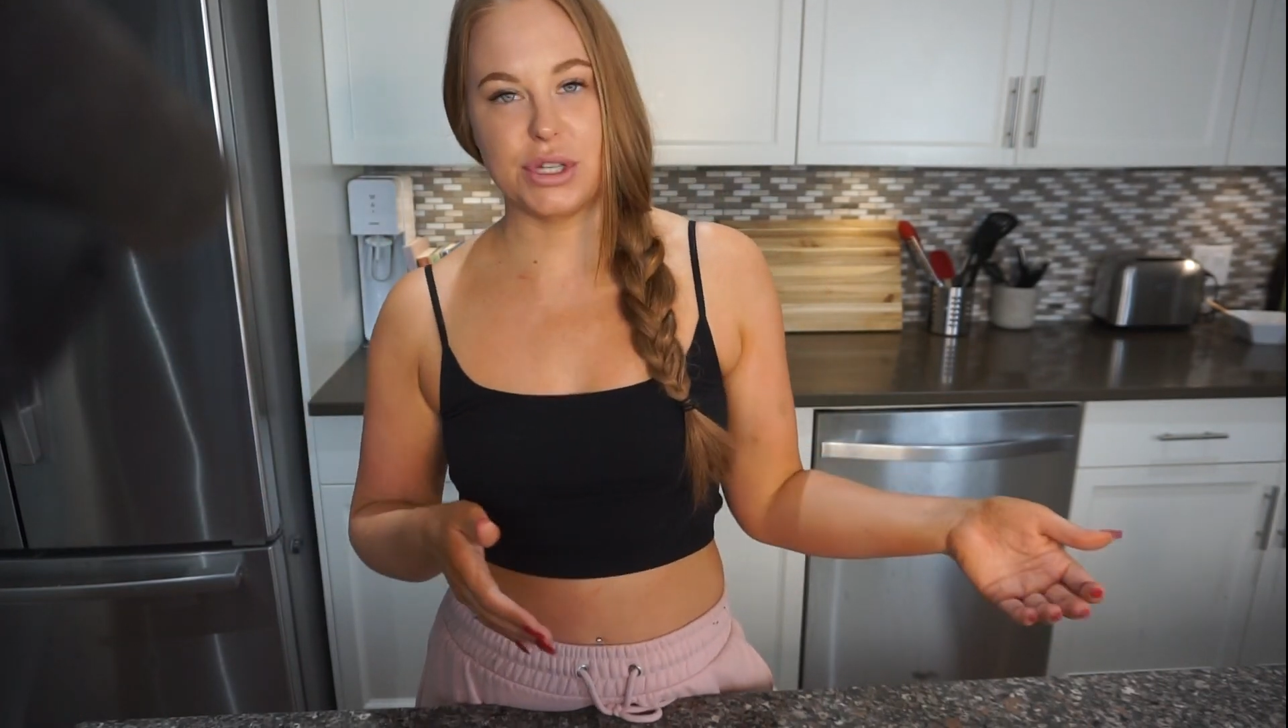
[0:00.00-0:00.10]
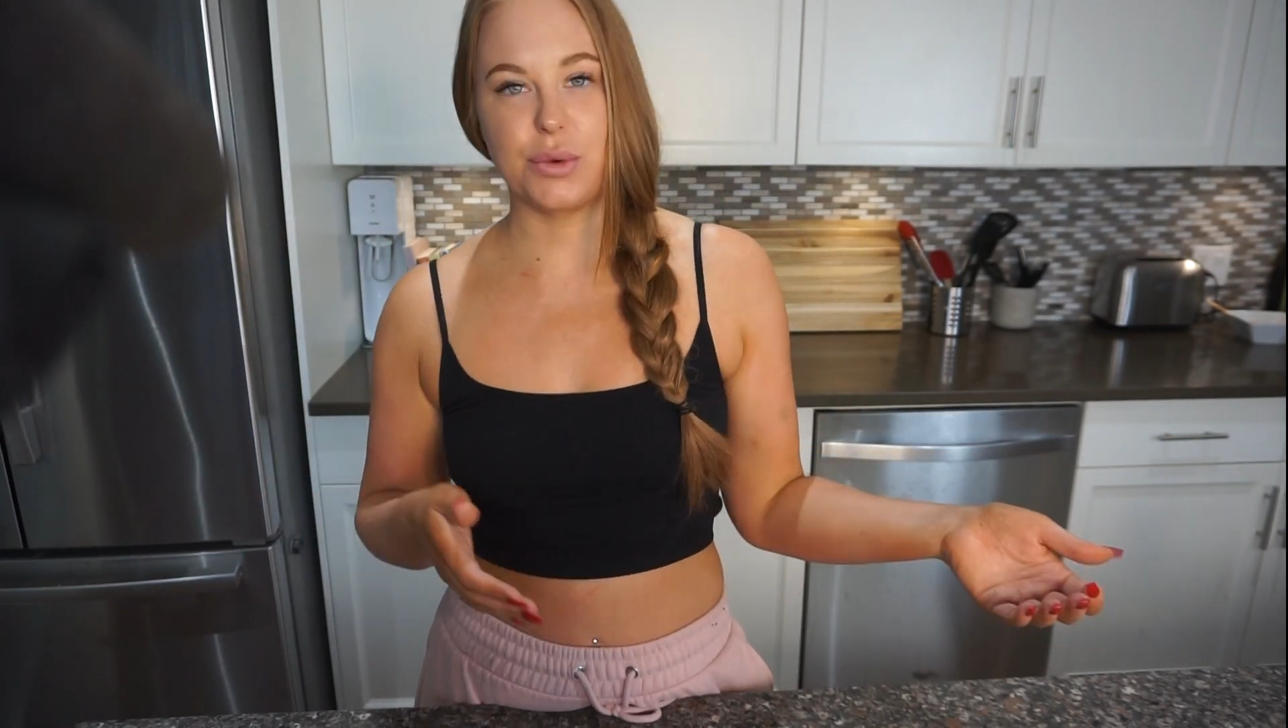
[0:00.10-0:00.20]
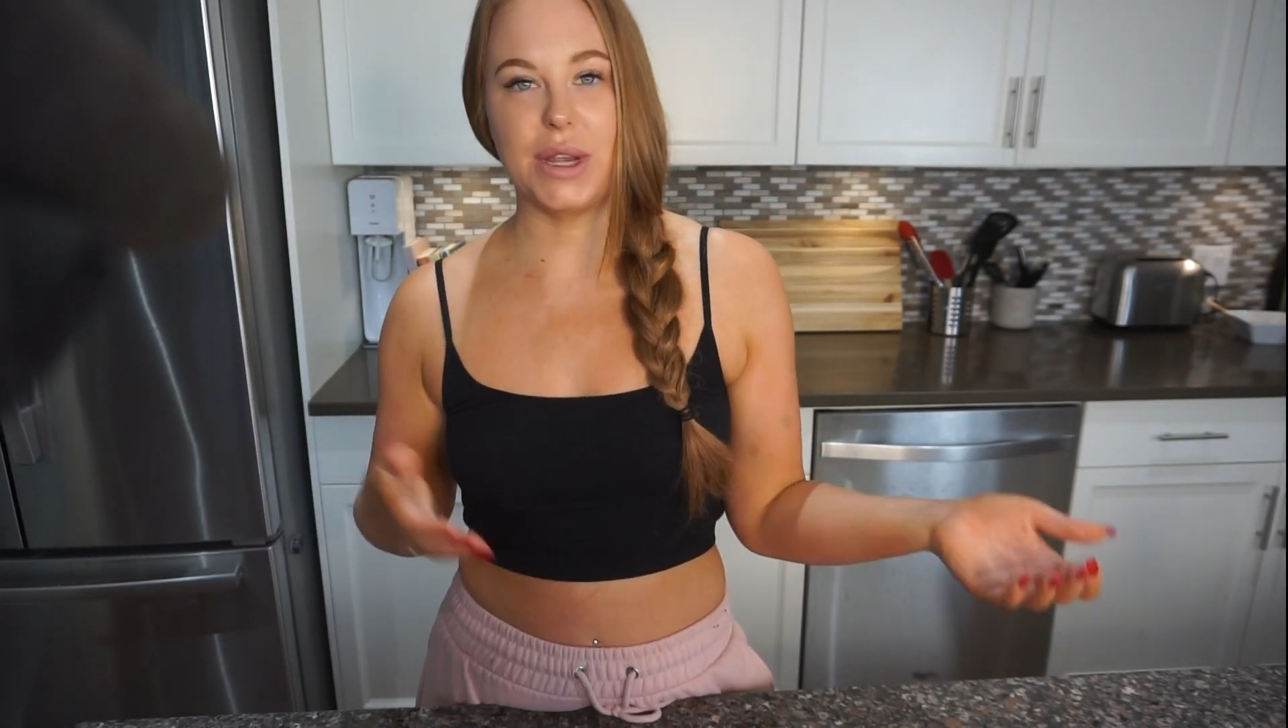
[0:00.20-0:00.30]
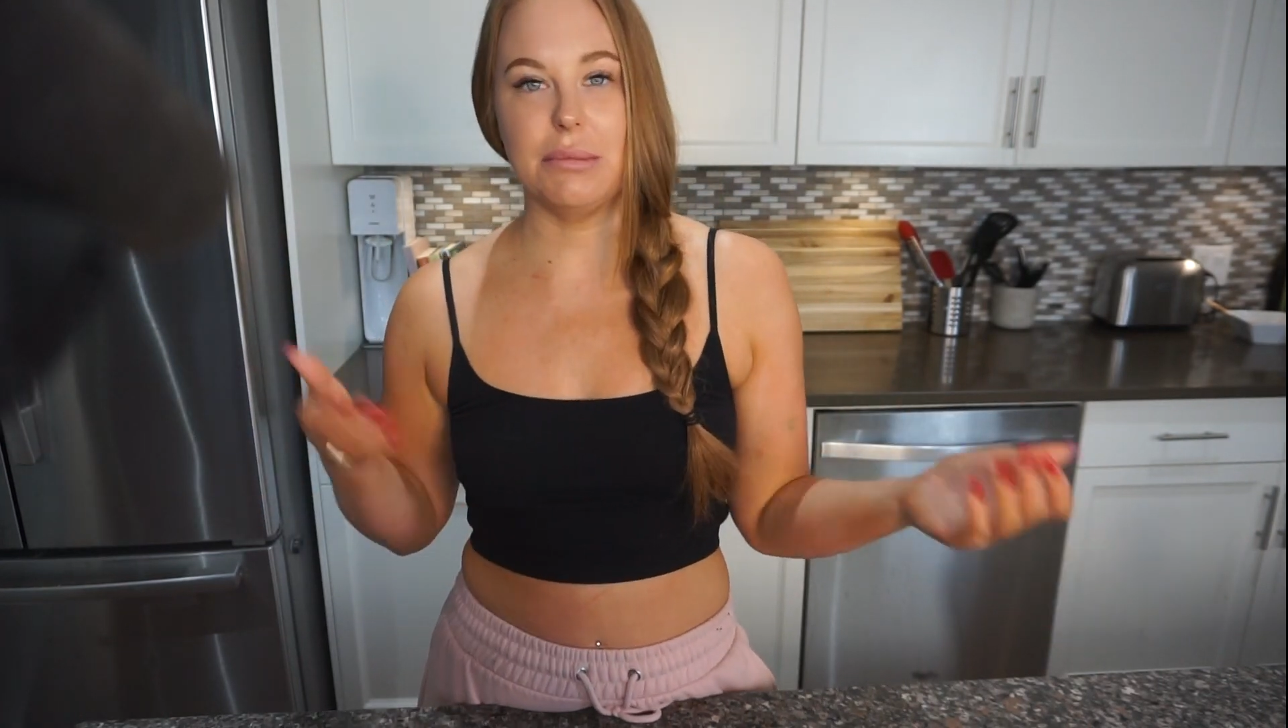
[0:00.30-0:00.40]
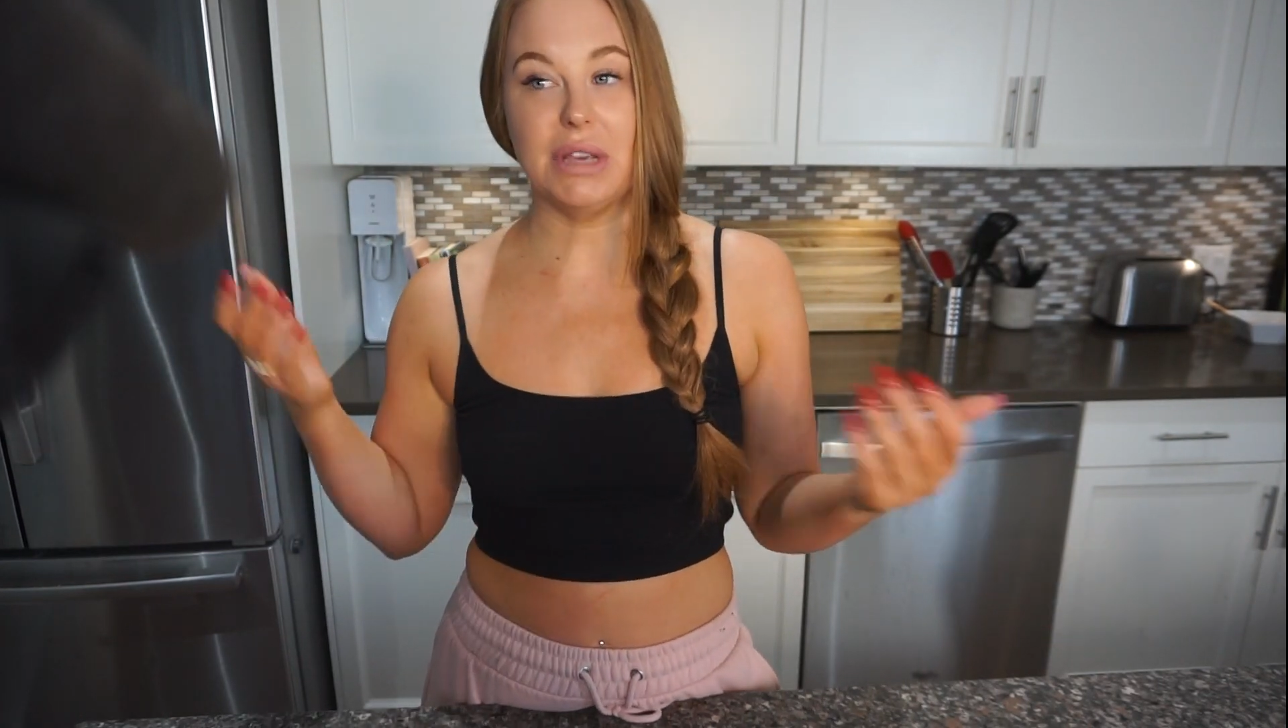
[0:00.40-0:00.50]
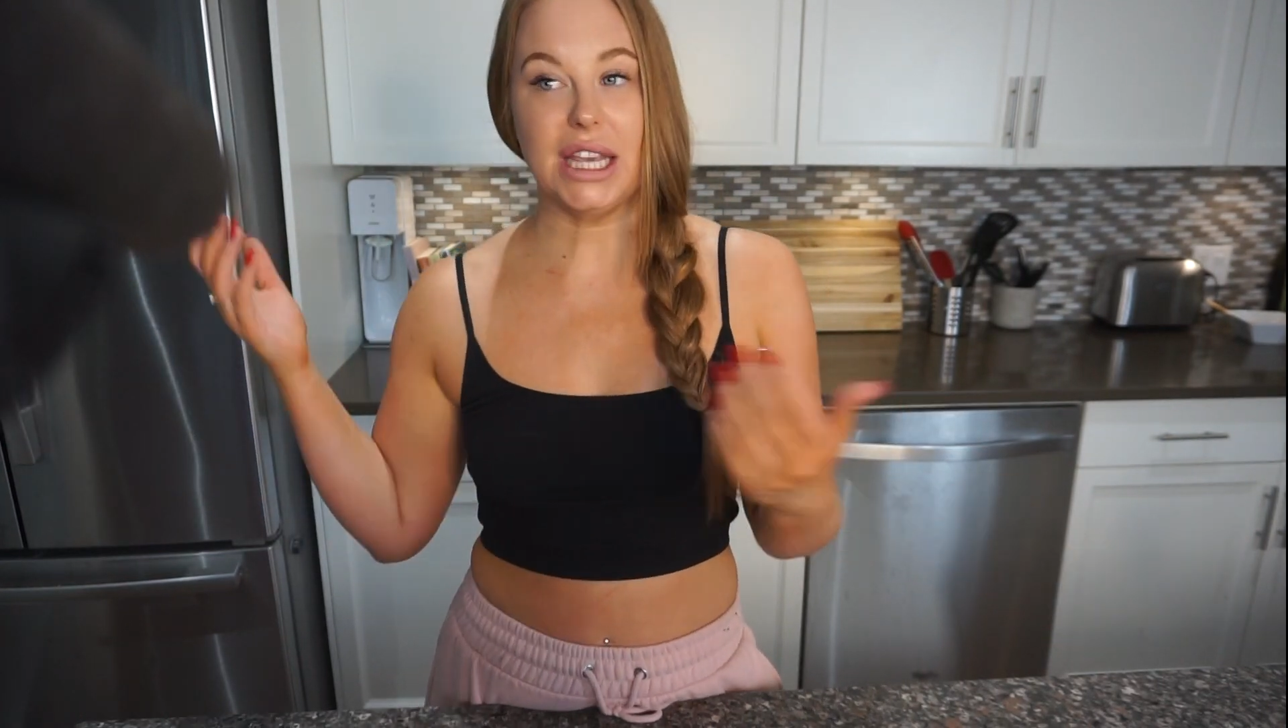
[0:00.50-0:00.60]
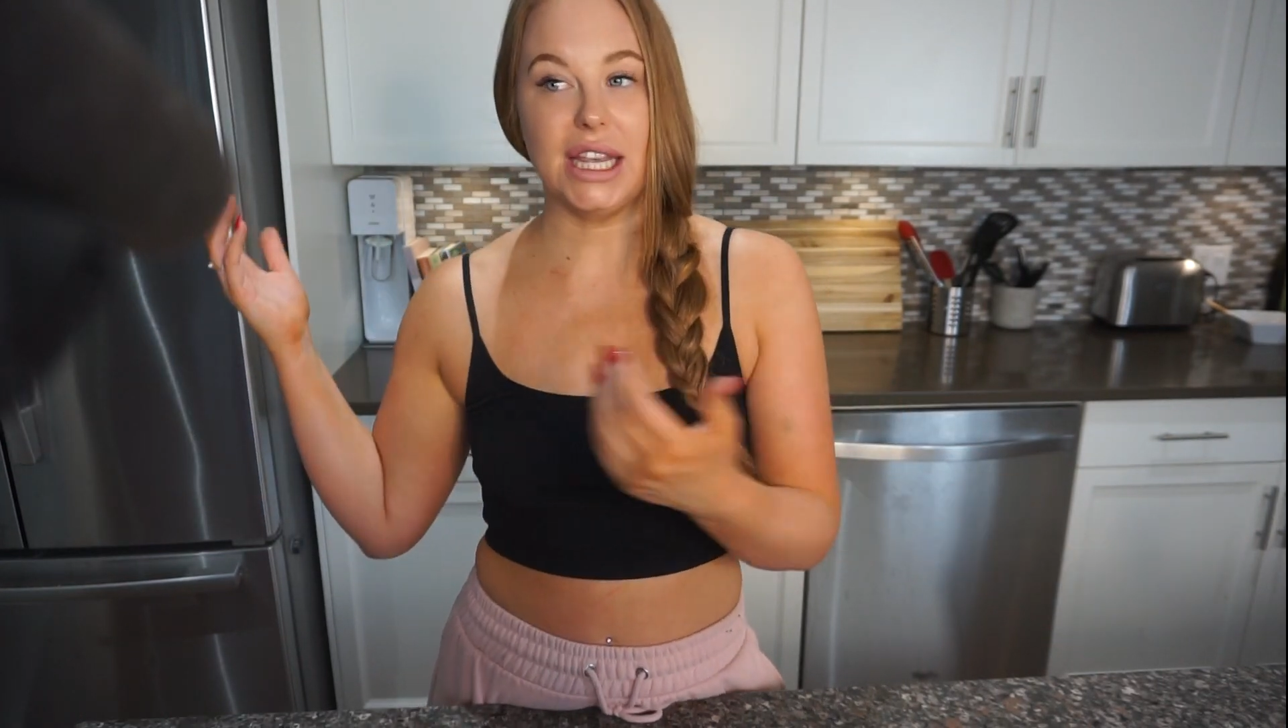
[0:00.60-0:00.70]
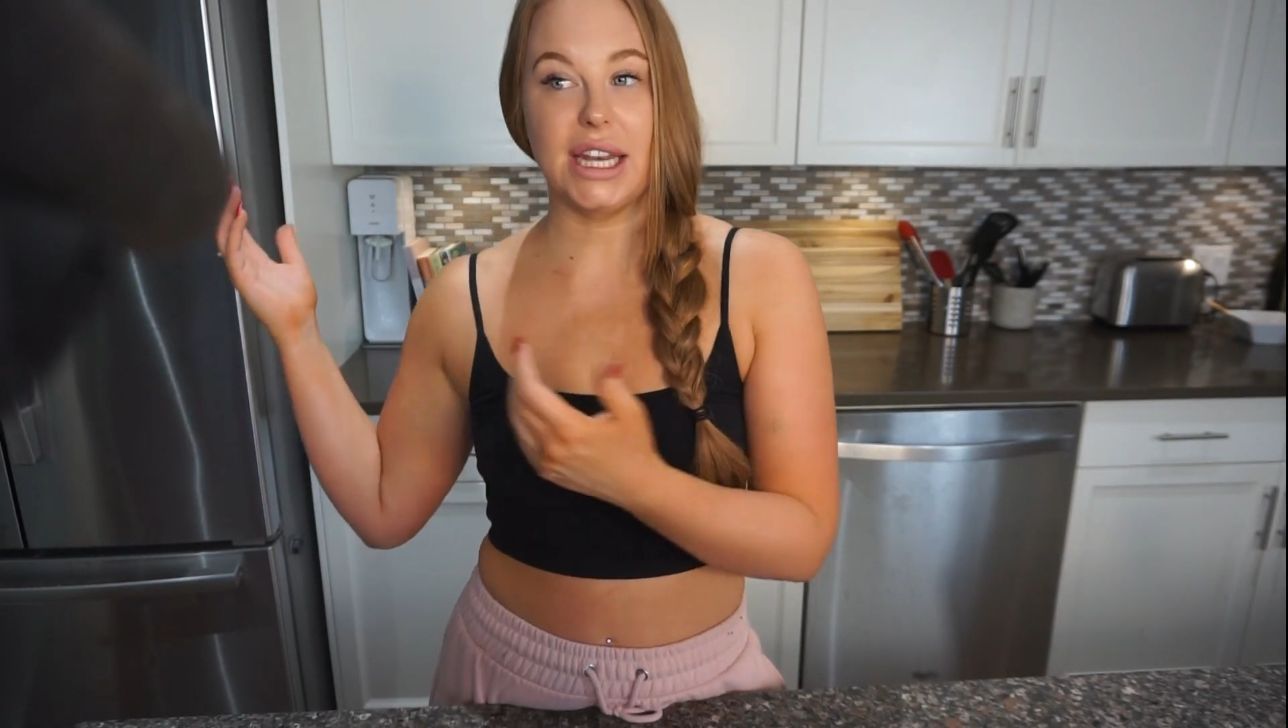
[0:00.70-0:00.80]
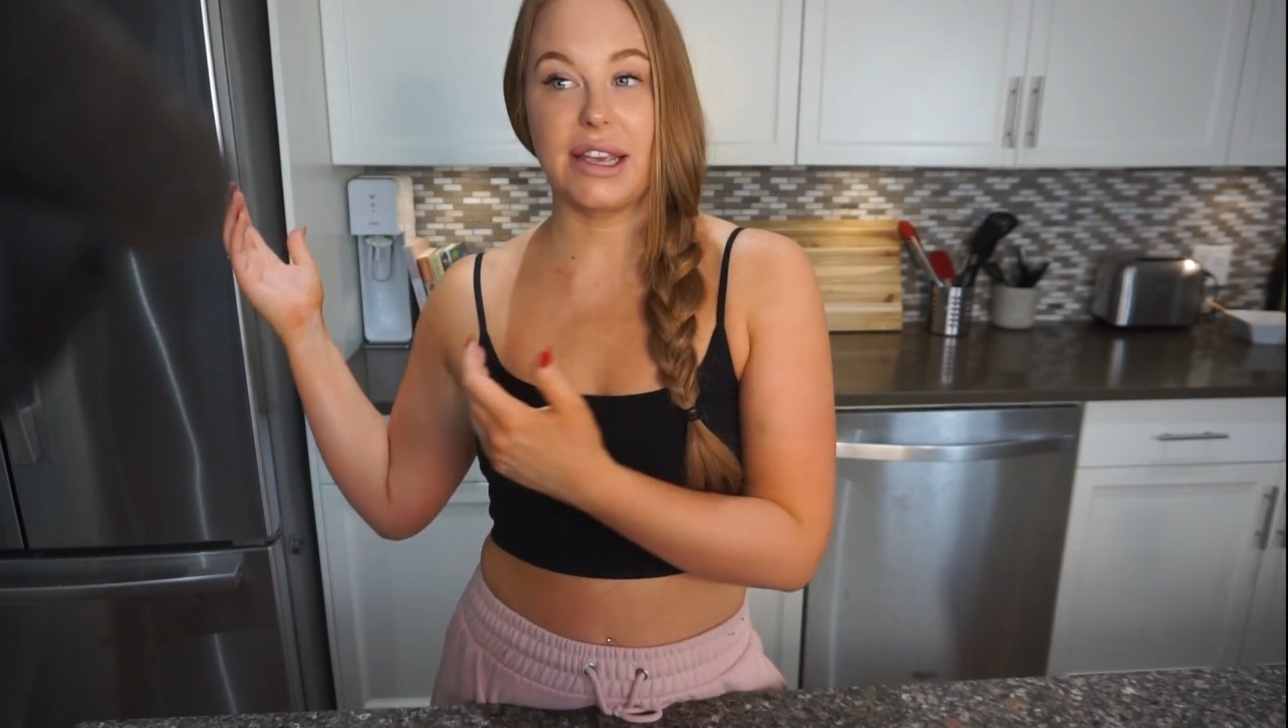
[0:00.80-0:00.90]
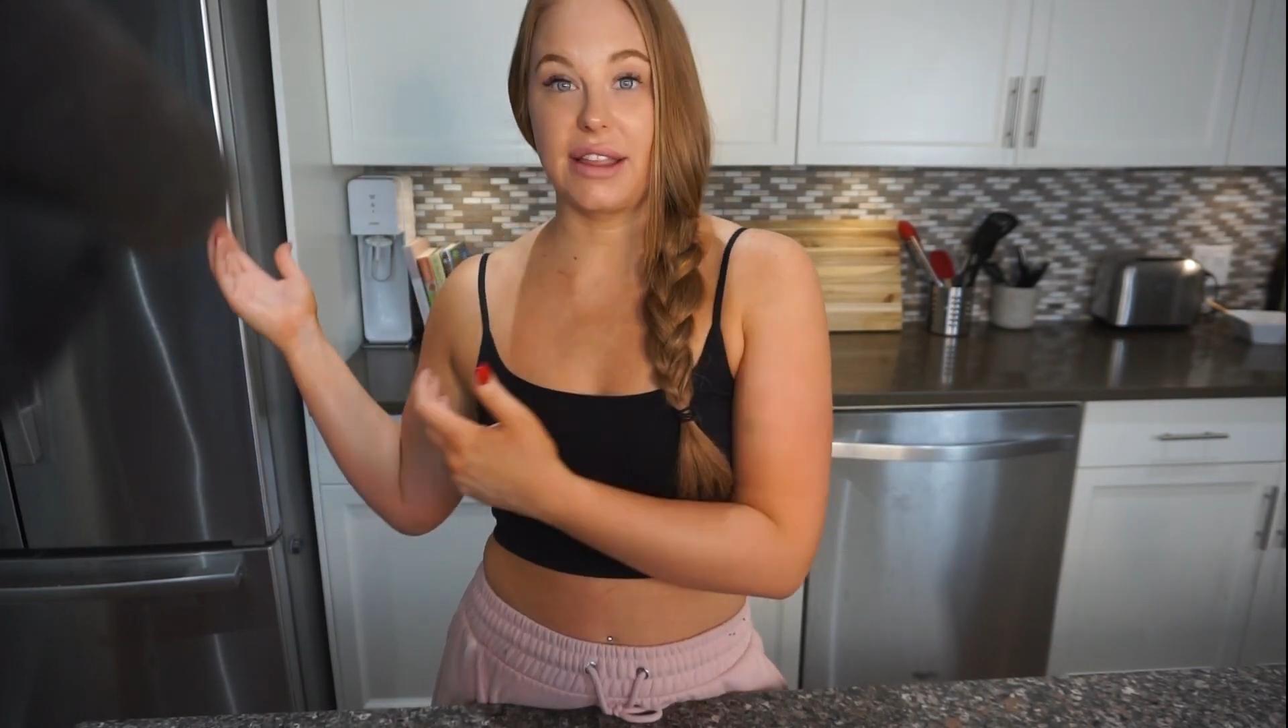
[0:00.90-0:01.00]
between me eating